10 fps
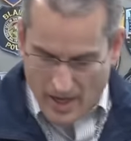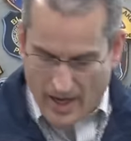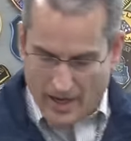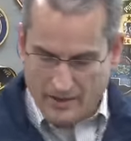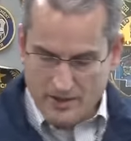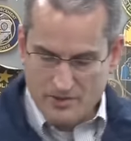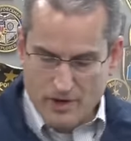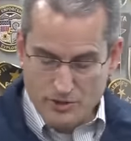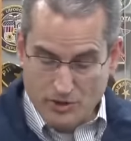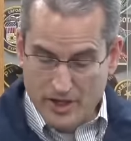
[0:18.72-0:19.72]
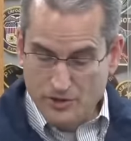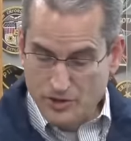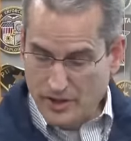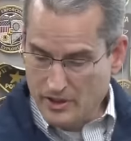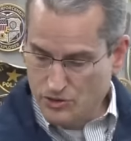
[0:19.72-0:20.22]
and Special
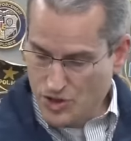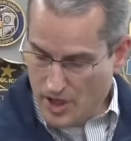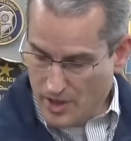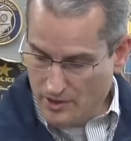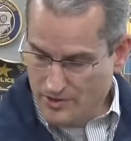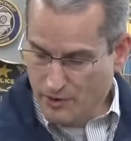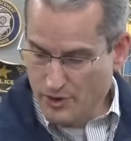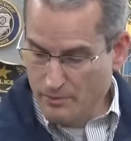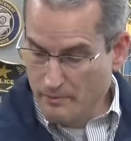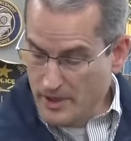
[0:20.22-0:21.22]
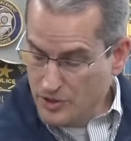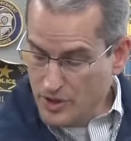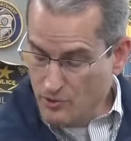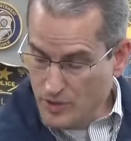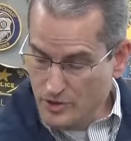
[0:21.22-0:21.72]
Agent in Charge for the
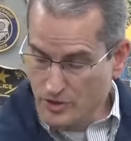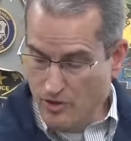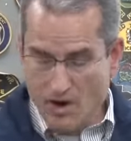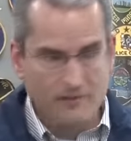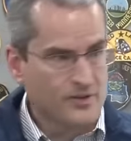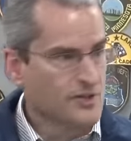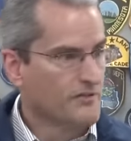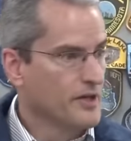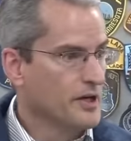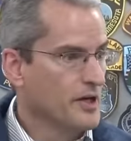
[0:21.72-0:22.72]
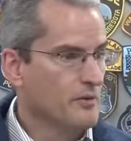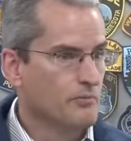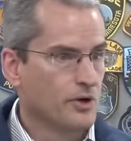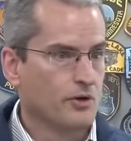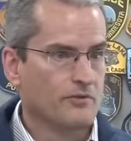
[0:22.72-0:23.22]
Bemidji Regional Office of the
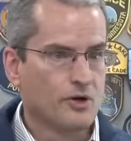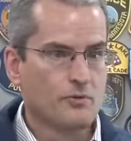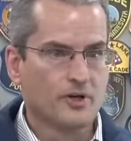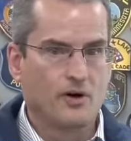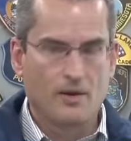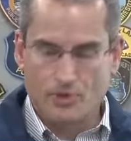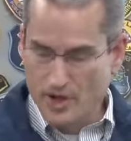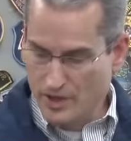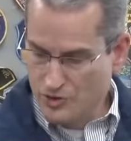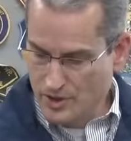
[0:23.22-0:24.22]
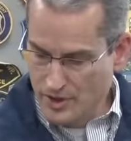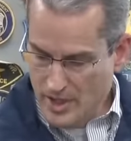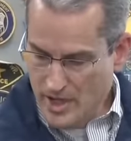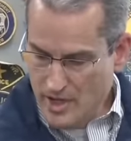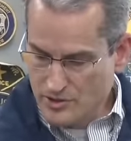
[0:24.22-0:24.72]
Bureau of Criminal Apprehension,
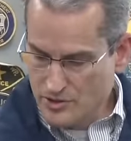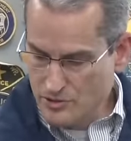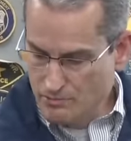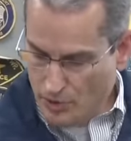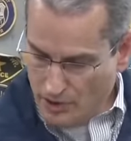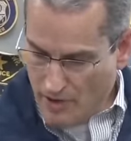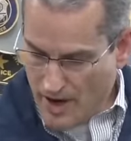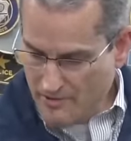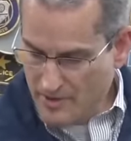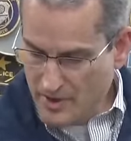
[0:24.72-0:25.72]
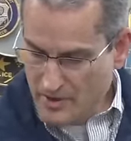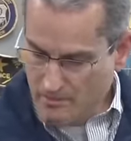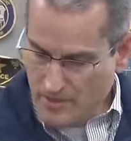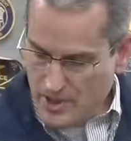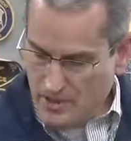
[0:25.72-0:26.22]
Sue Burggraf,
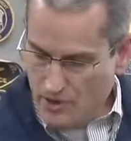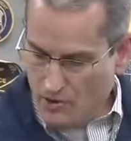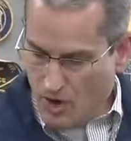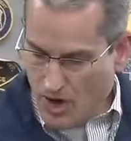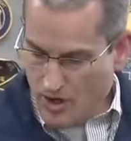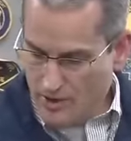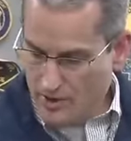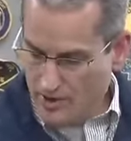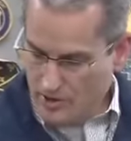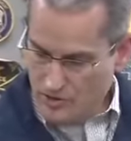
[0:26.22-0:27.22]
B-U-R-G-G-R-A-F.